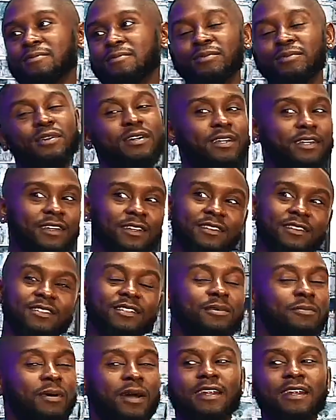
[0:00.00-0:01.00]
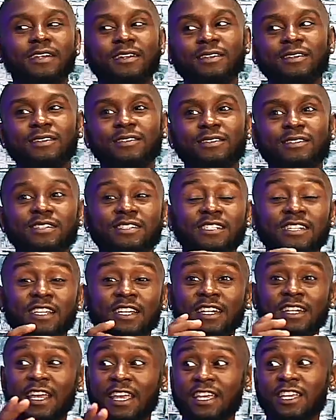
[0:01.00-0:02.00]
but somebody
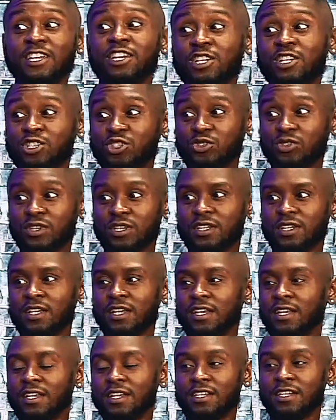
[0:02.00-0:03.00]
somebody showed country, it to them.